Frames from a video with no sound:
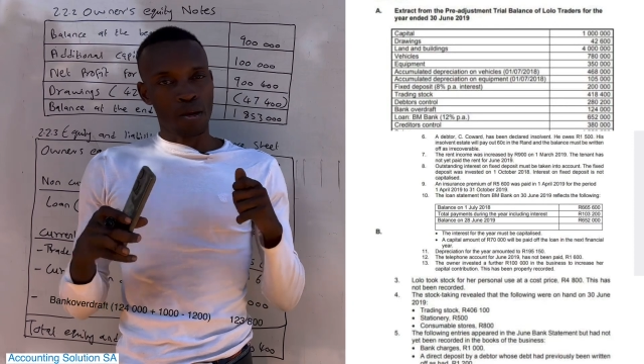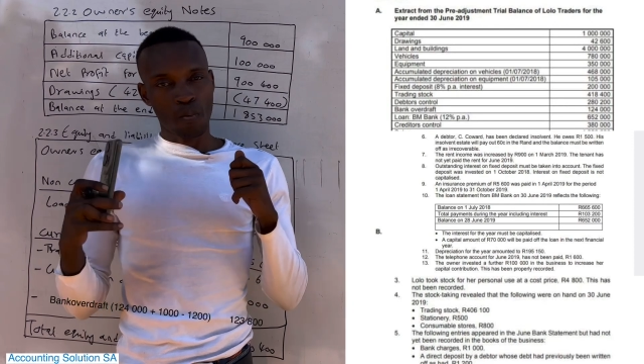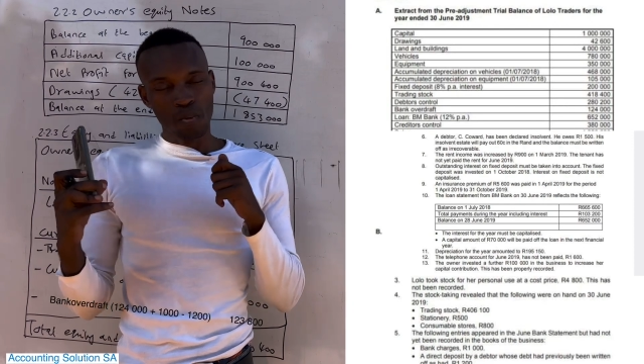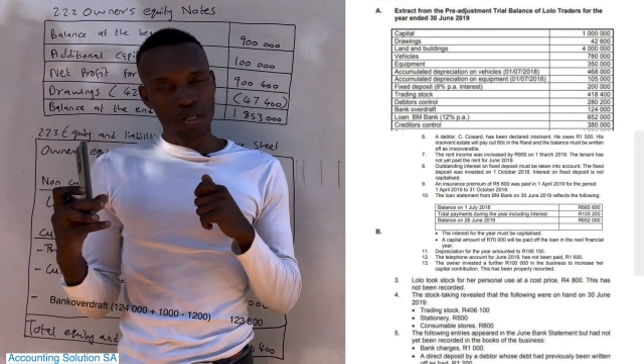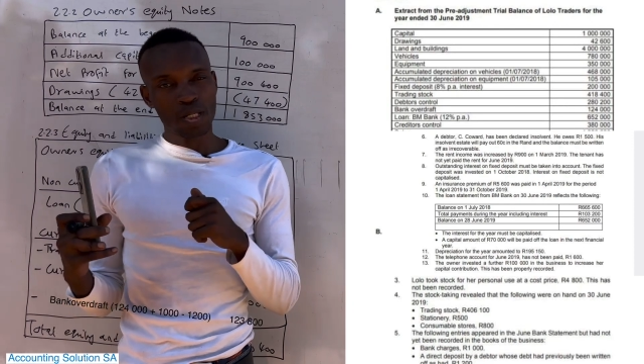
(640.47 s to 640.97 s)

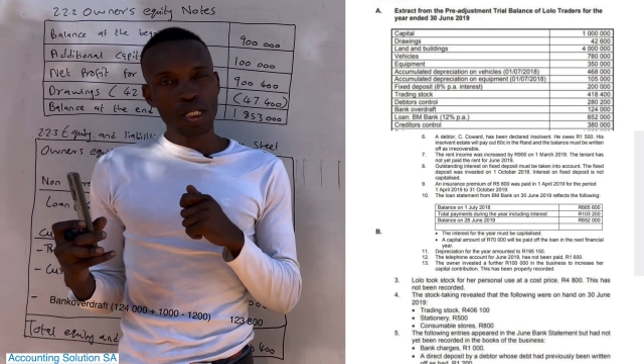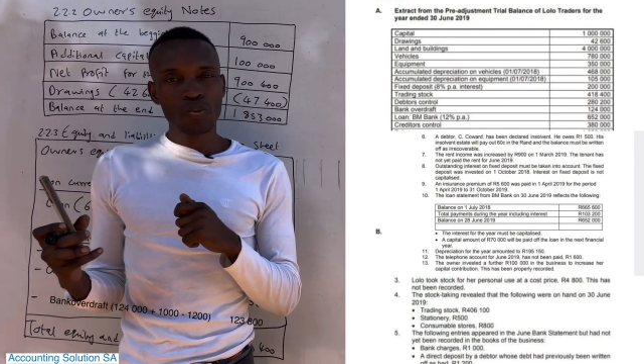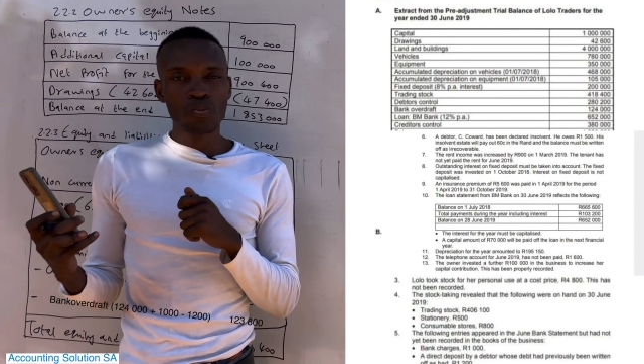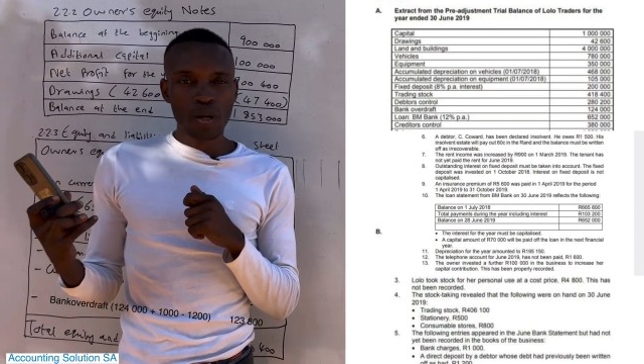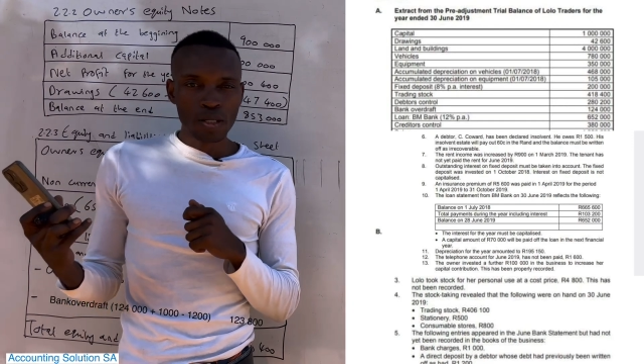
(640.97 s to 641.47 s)
We didn't
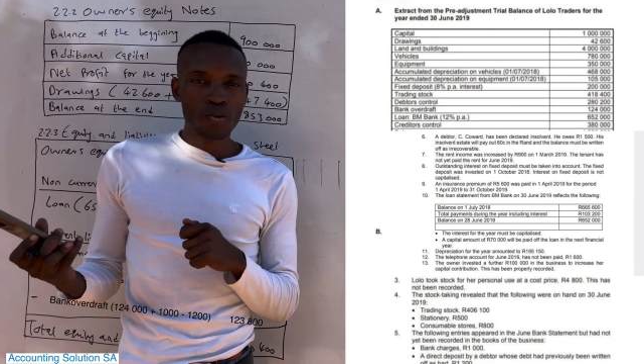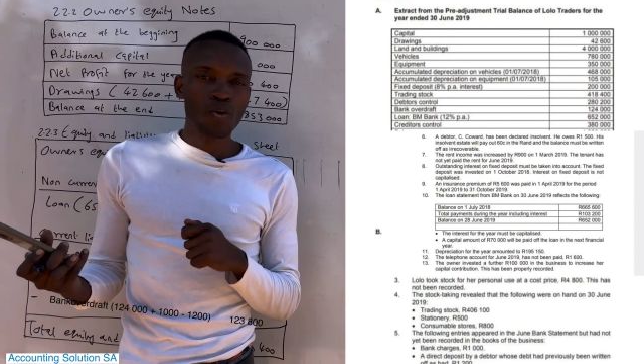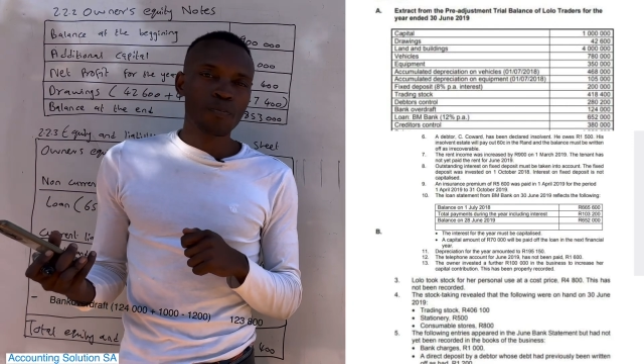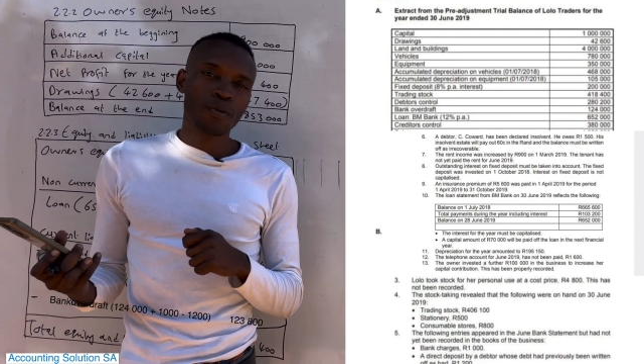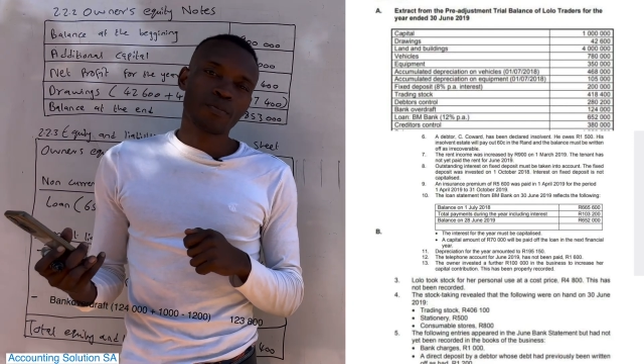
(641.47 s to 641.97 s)
do hard
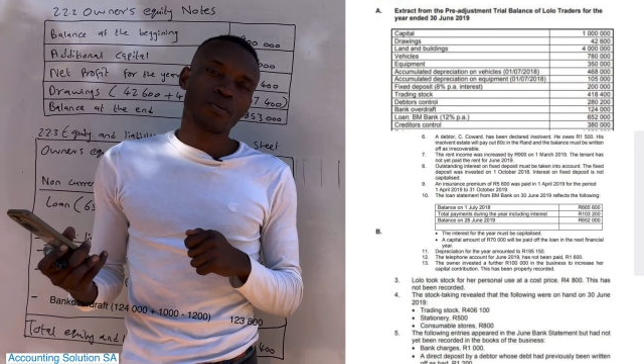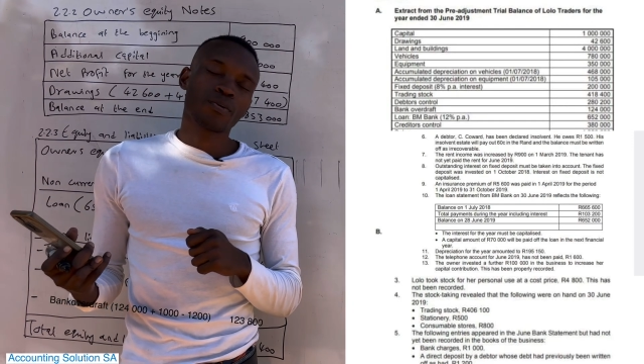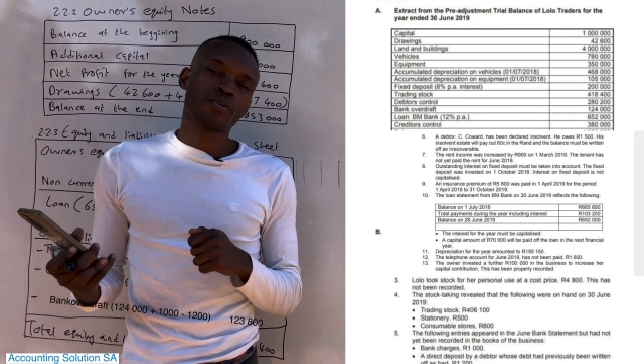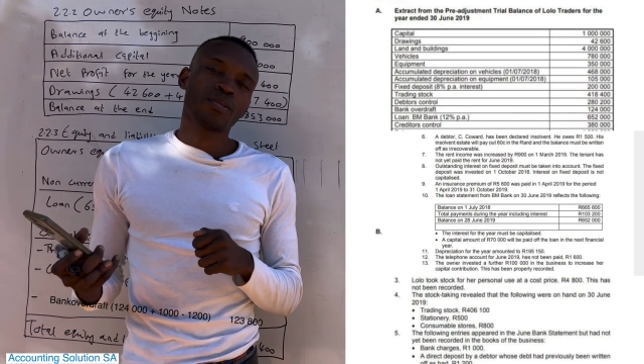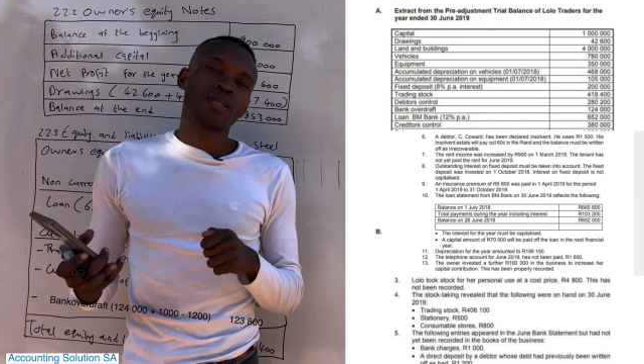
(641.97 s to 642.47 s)
copy
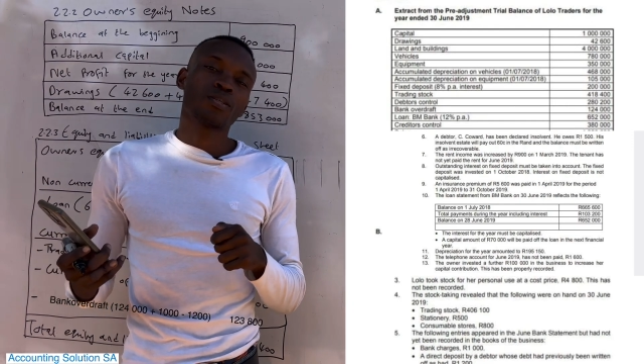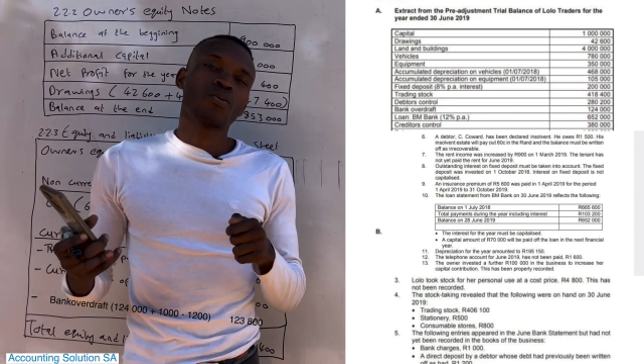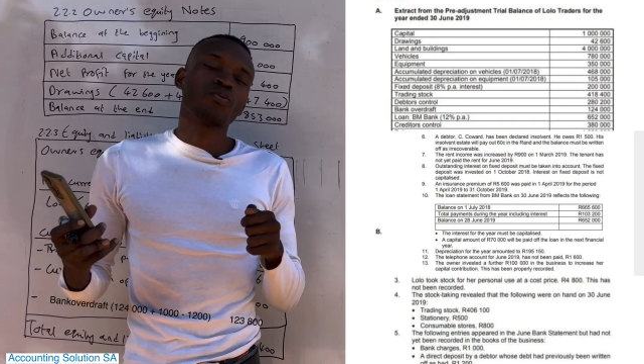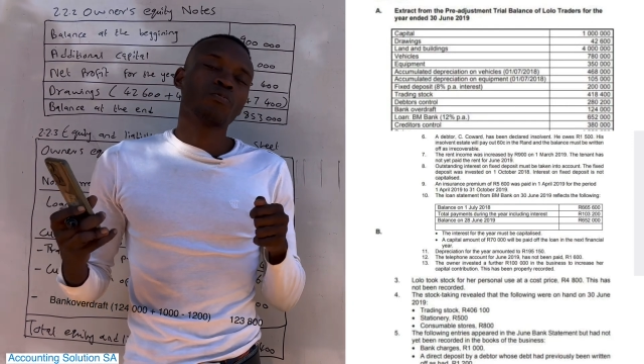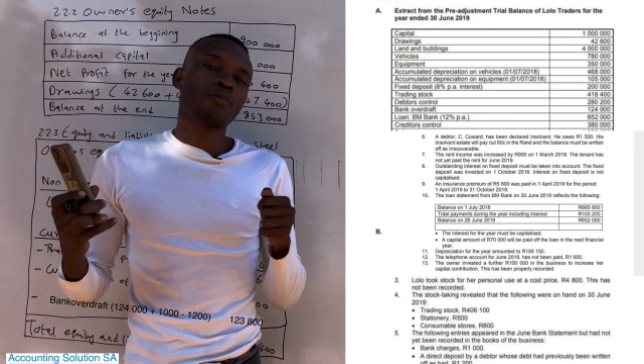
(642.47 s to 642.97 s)
because it's
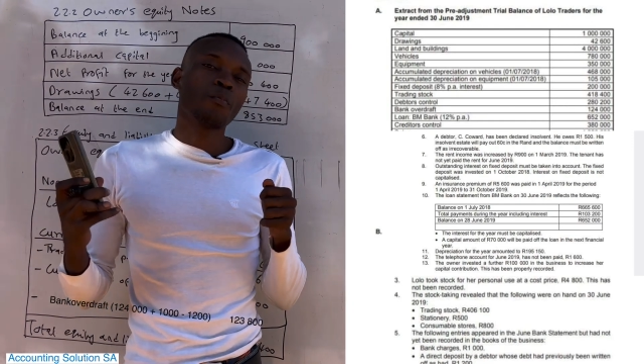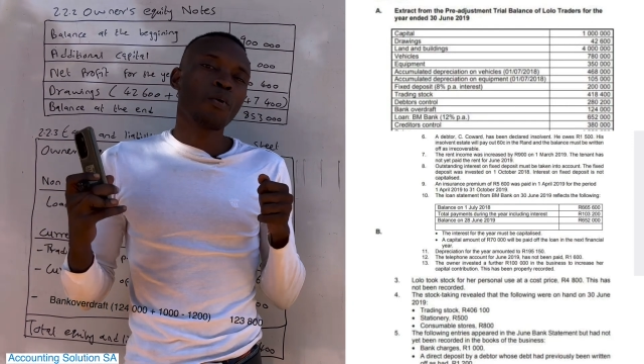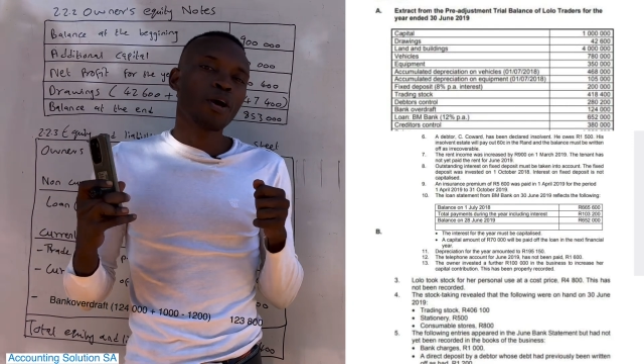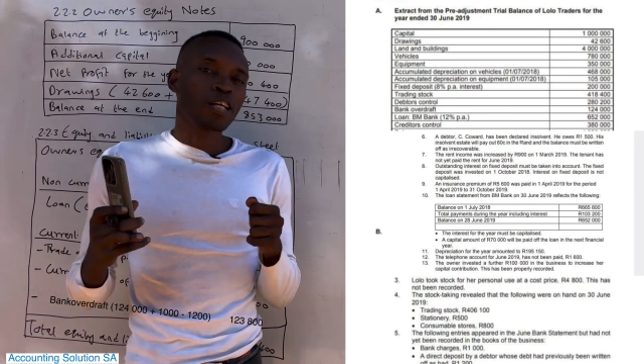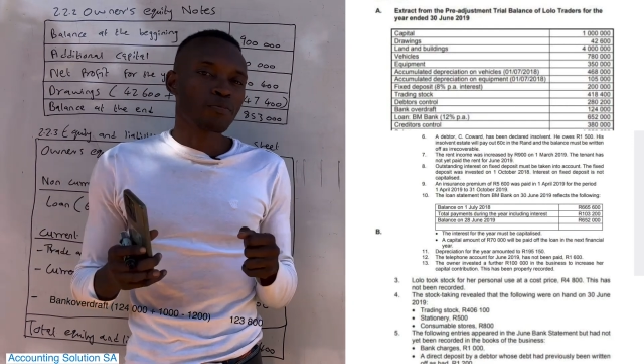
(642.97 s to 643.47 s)
going to be
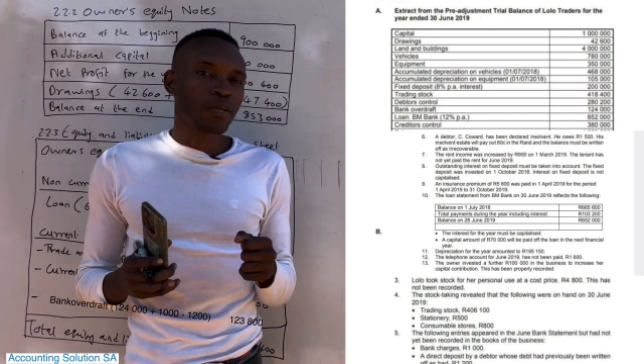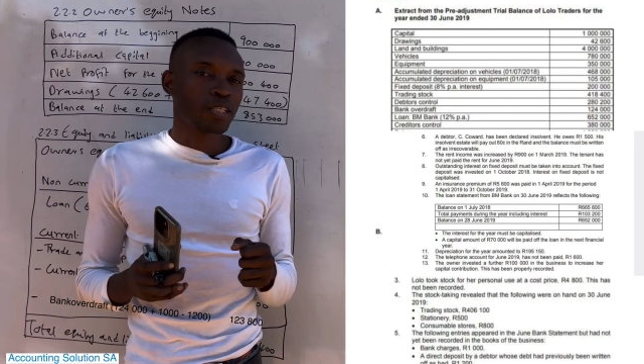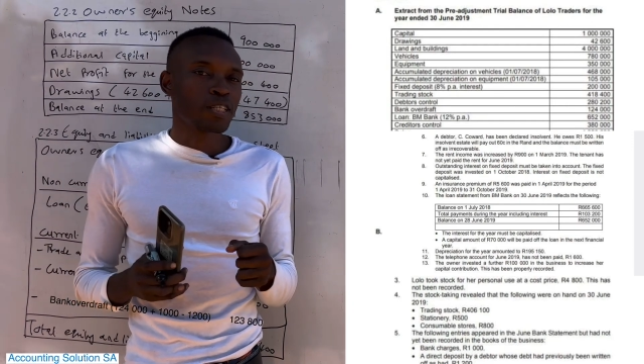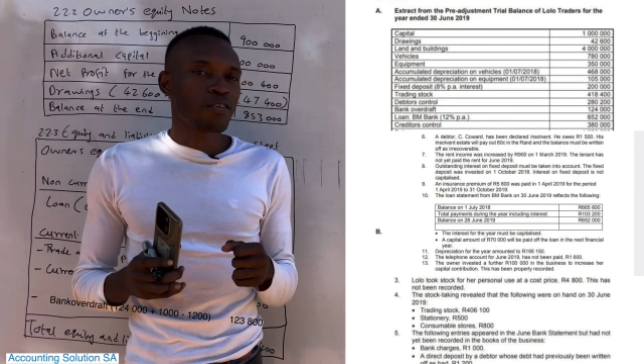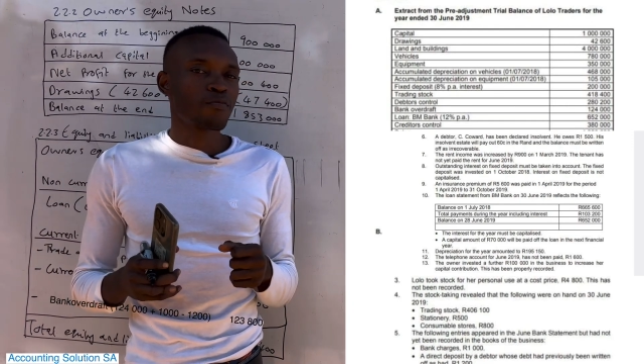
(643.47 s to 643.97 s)
more
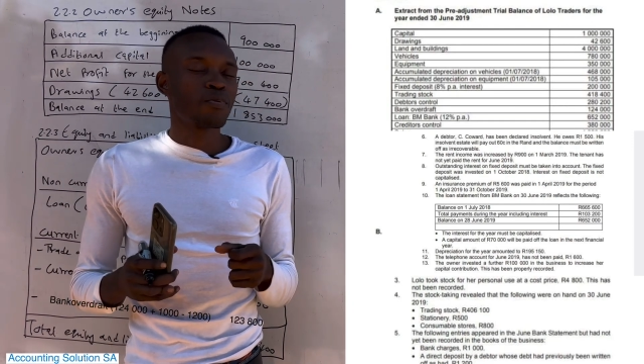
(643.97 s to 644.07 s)
expensive,